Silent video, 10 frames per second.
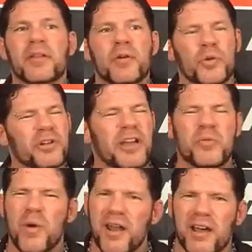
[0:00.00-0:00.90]
you're like,
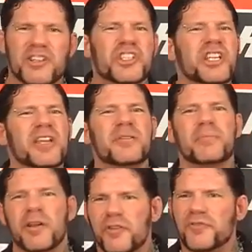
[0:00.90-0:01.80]
what a cheating
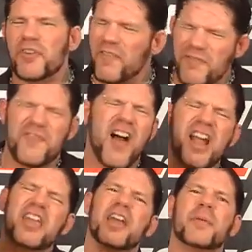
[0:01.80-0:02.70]
motherfucker, fuck
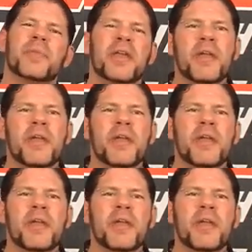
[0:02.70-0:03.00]
him.